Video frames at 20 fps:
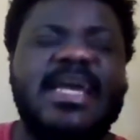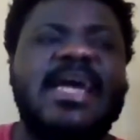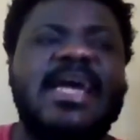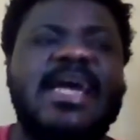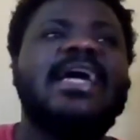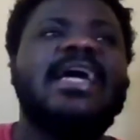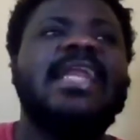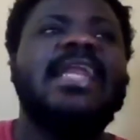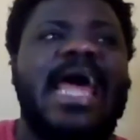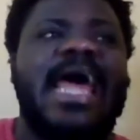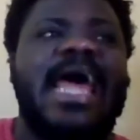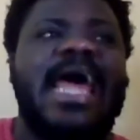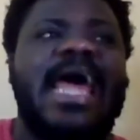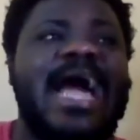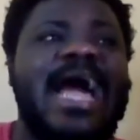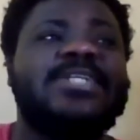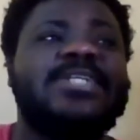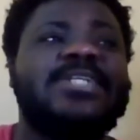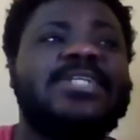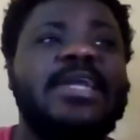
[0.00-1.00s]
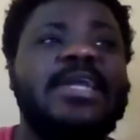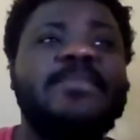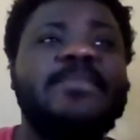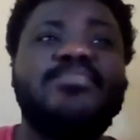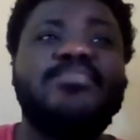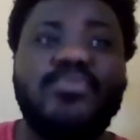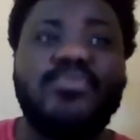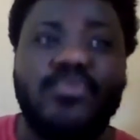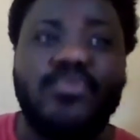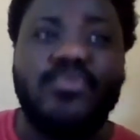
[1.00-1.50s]
that actually
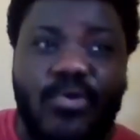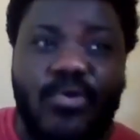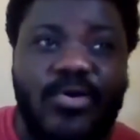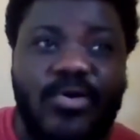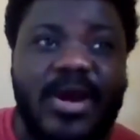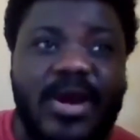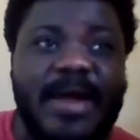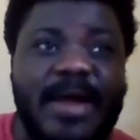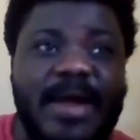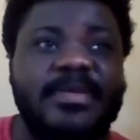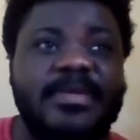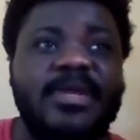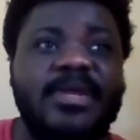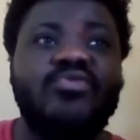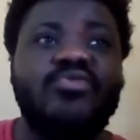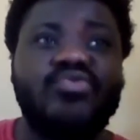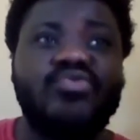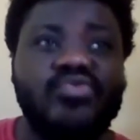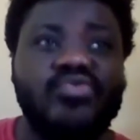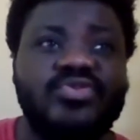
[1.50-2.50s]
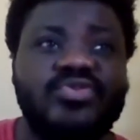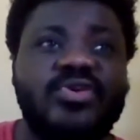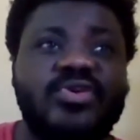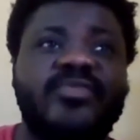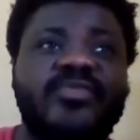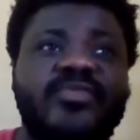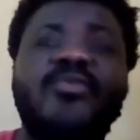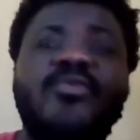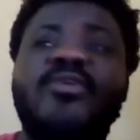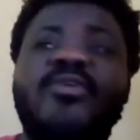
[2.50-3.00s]
program the rules
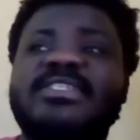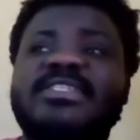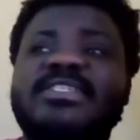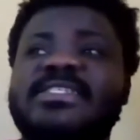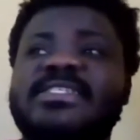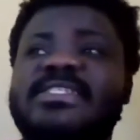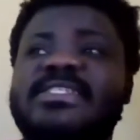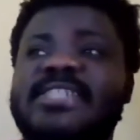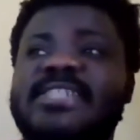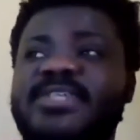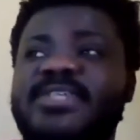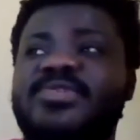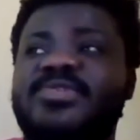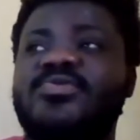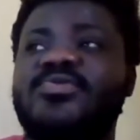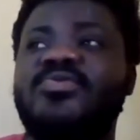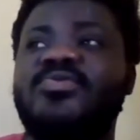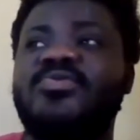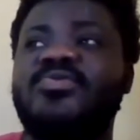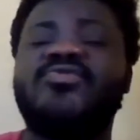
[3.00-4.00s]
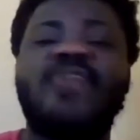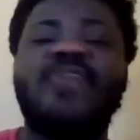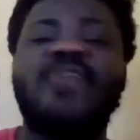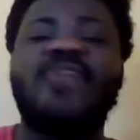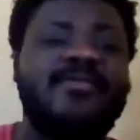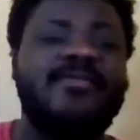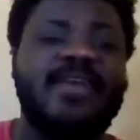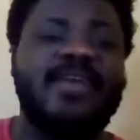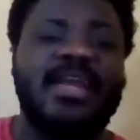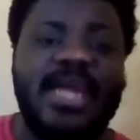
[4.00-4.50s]
of what it takes to
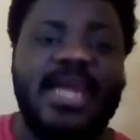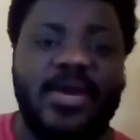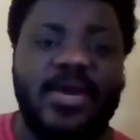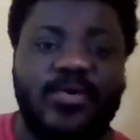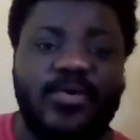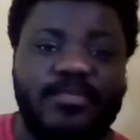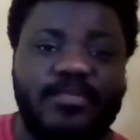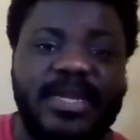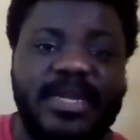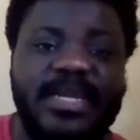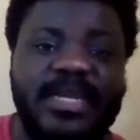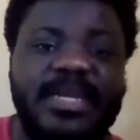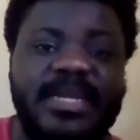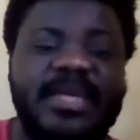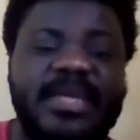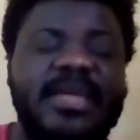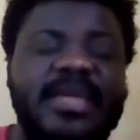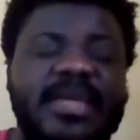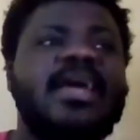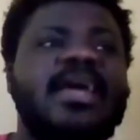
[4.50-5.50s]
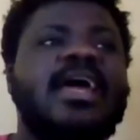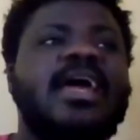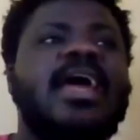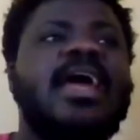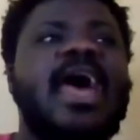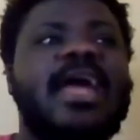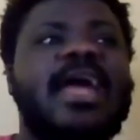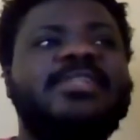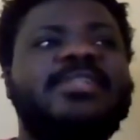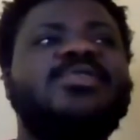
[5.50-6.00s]
drive an aeroplane. And
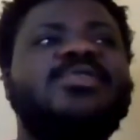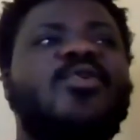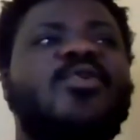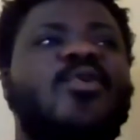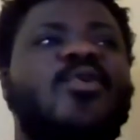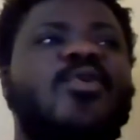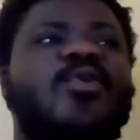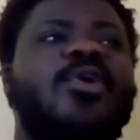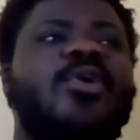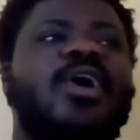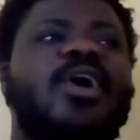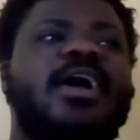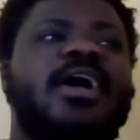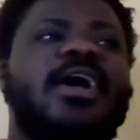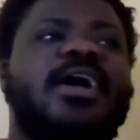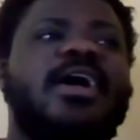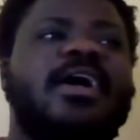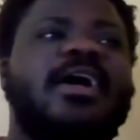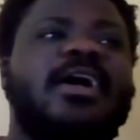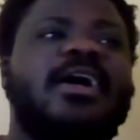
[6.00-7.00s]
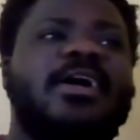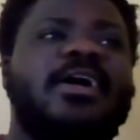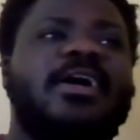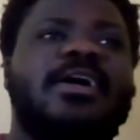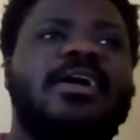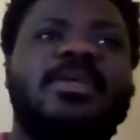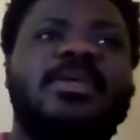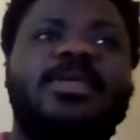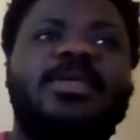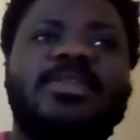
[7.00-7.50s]
so
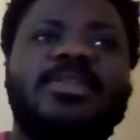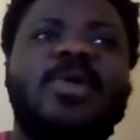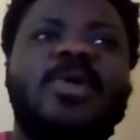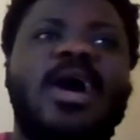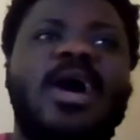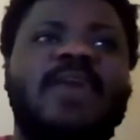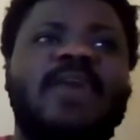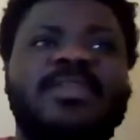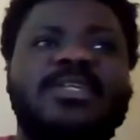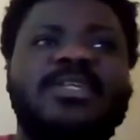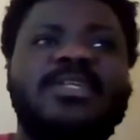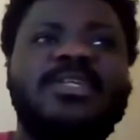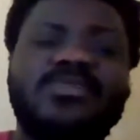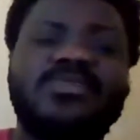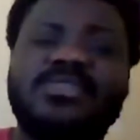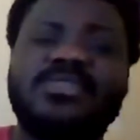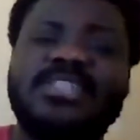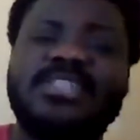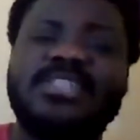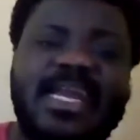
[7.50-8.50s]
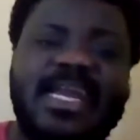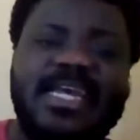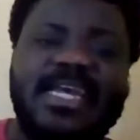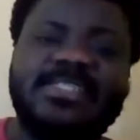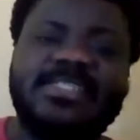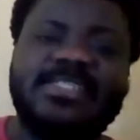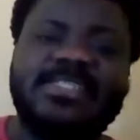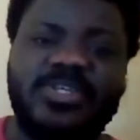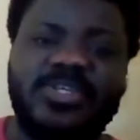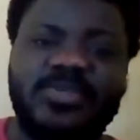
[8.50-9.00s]
you have these rules that are
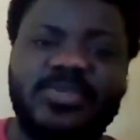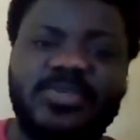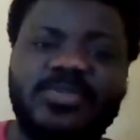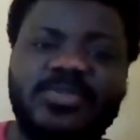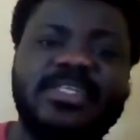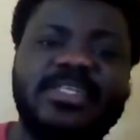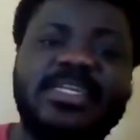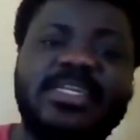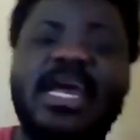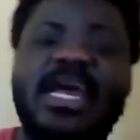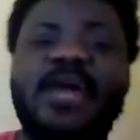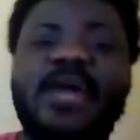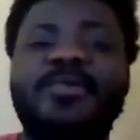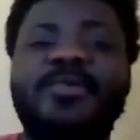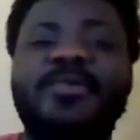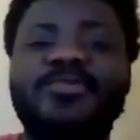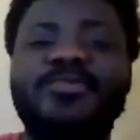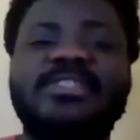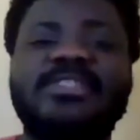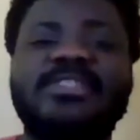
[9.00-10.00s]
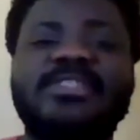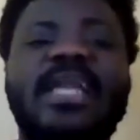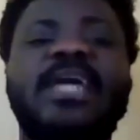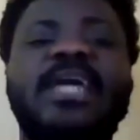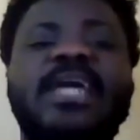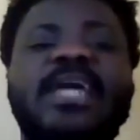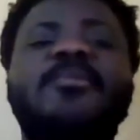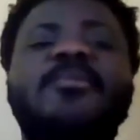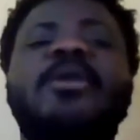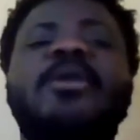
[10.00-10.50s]
executed. They are rules that a
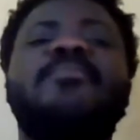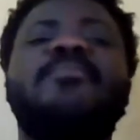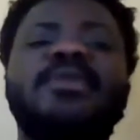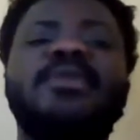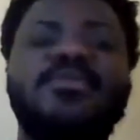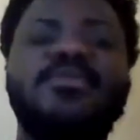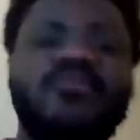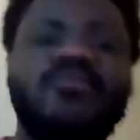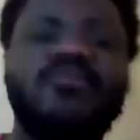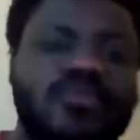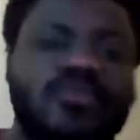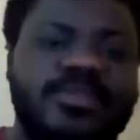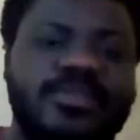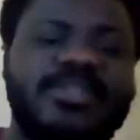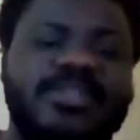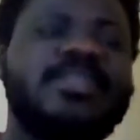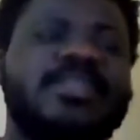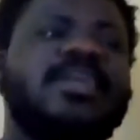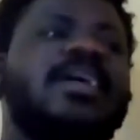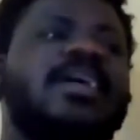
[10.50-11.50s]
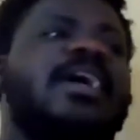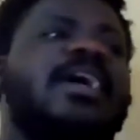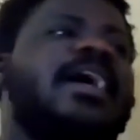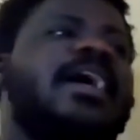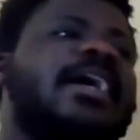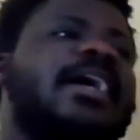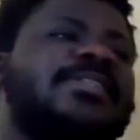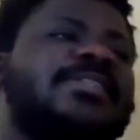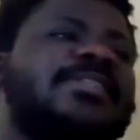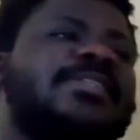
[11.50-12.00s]
human being wrote.
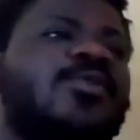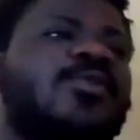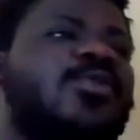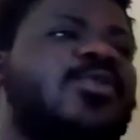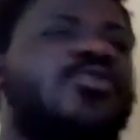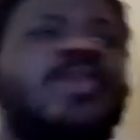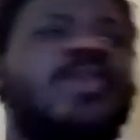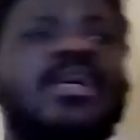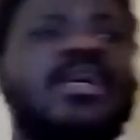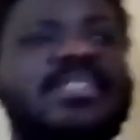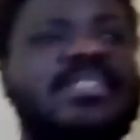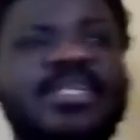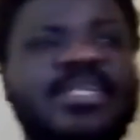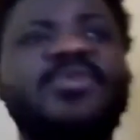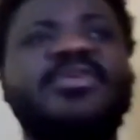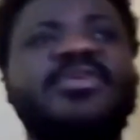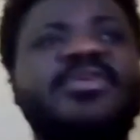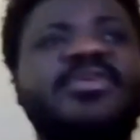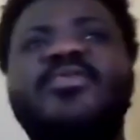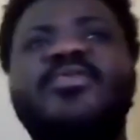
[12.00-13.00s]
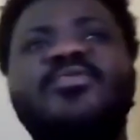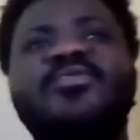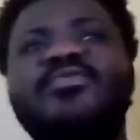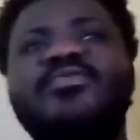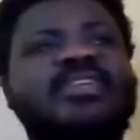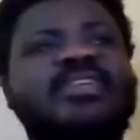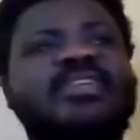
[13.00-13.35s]
And so you execute the rules and